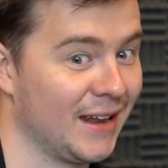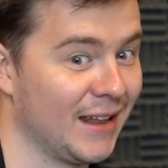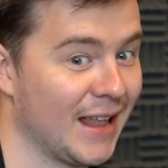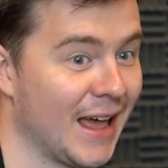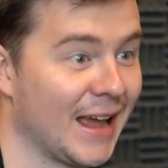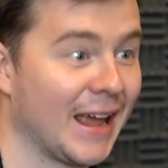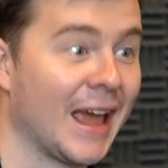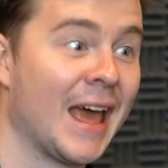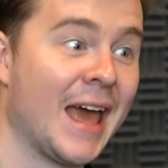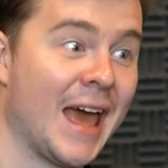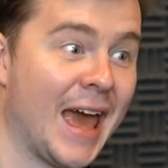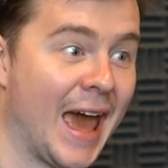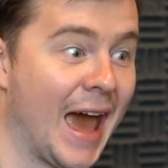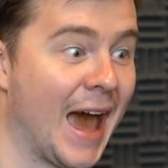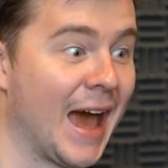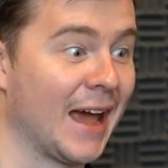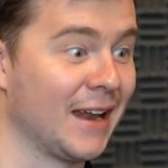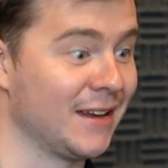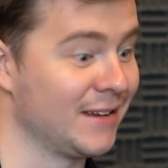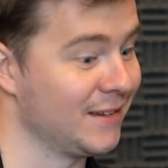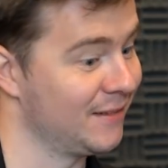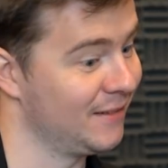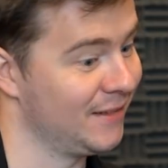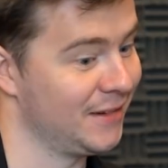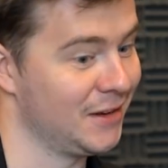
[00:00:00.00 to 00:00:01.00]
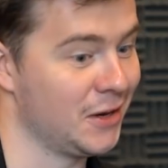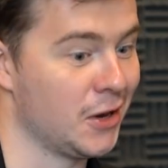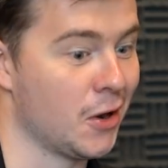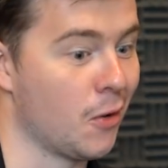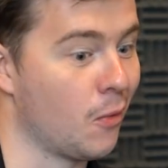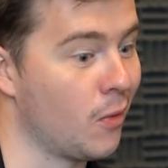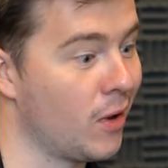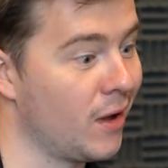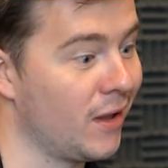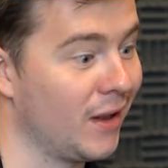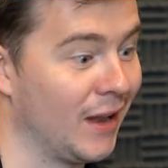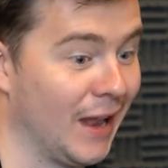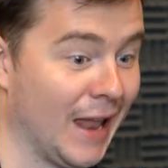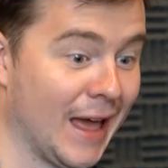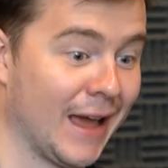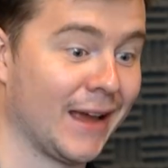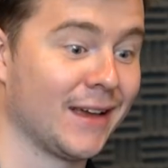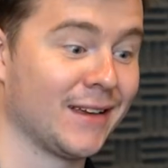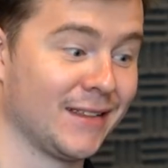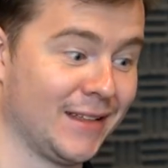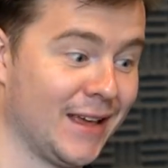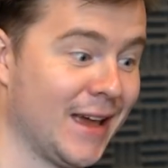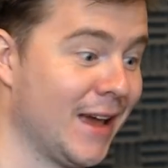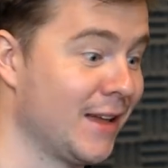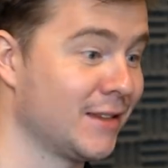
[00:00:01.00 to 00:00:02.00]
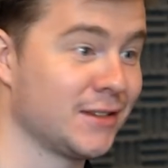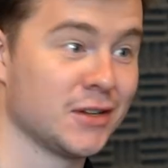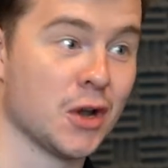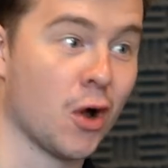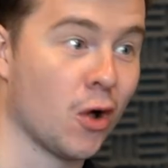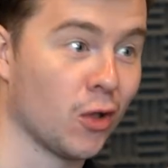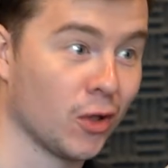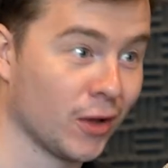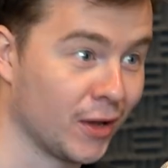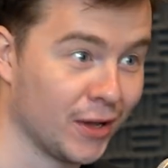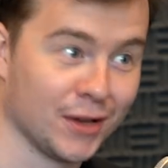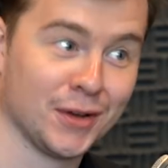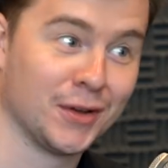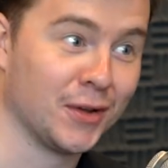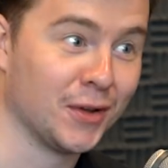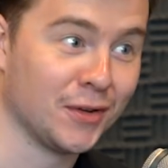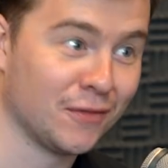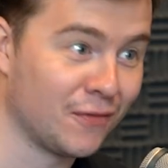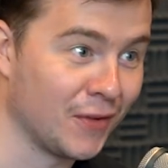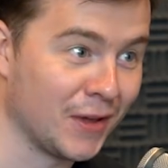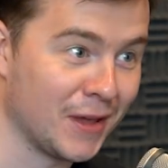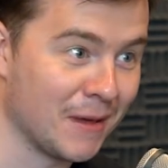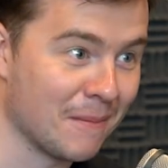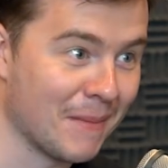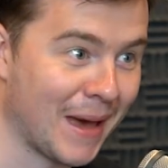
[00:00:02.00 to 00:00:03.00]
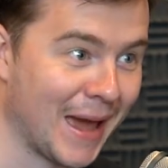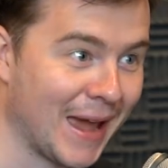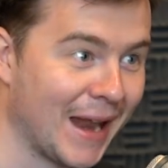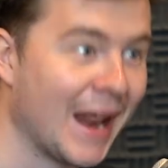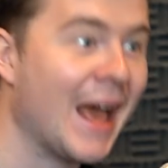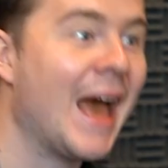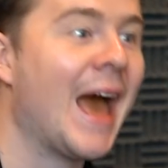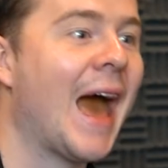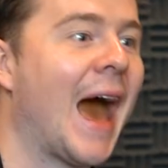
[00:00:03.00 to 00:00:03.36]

Like, and you know what? Like, it's not looking good for you, mate.